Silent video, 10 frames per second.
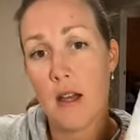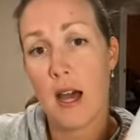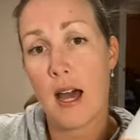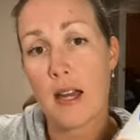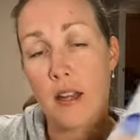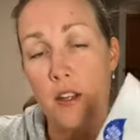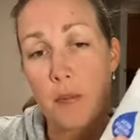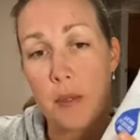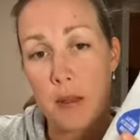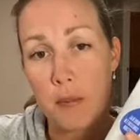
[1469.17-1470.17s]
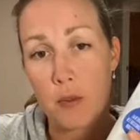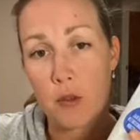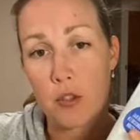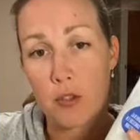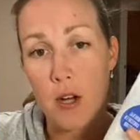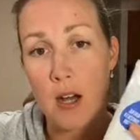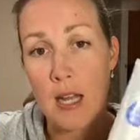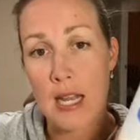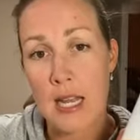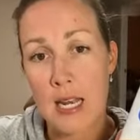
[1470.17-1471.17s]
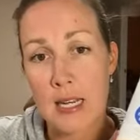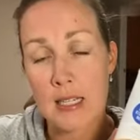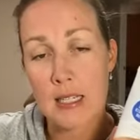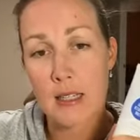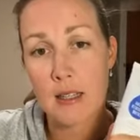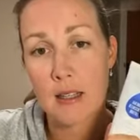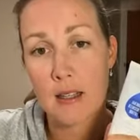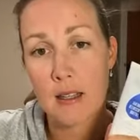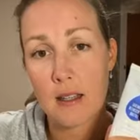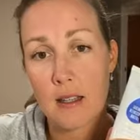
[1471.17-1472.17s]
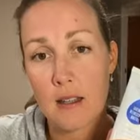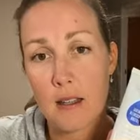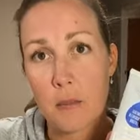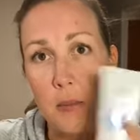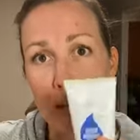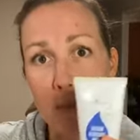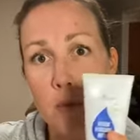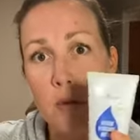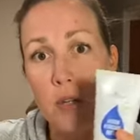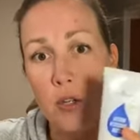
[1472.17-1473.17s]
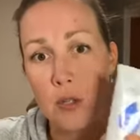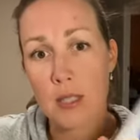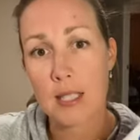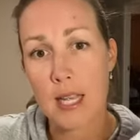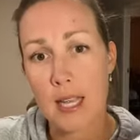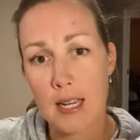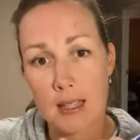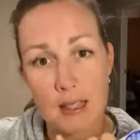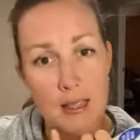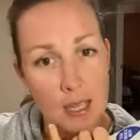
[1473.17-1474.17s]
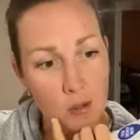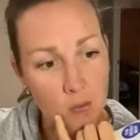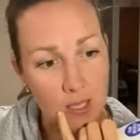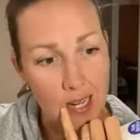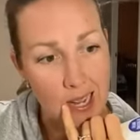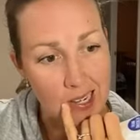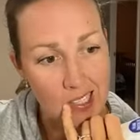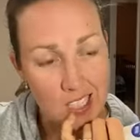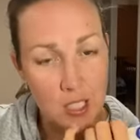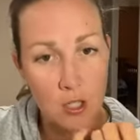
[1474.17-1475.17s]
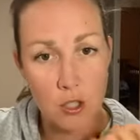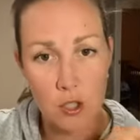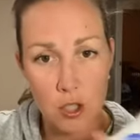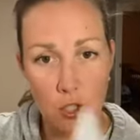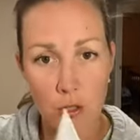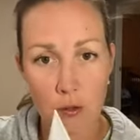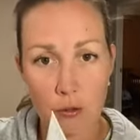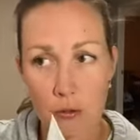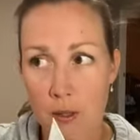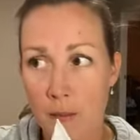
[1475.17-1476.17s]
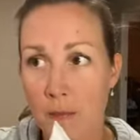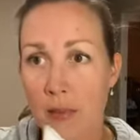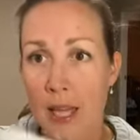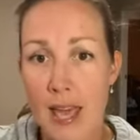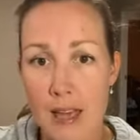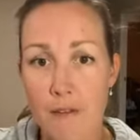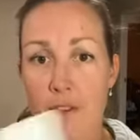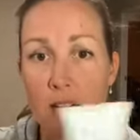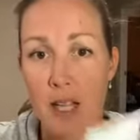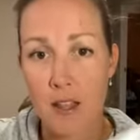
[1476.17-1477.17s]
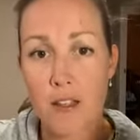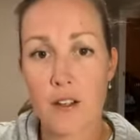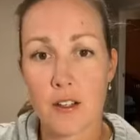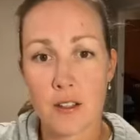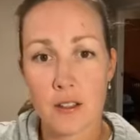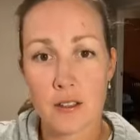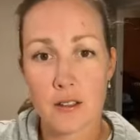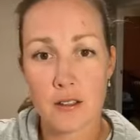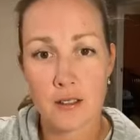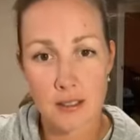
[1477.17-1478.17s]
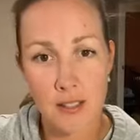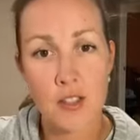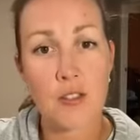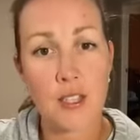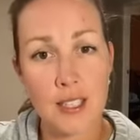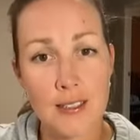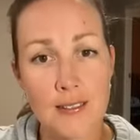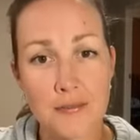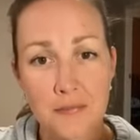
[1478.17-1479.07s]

had other people try, and the people who say that they react to every other sunscreen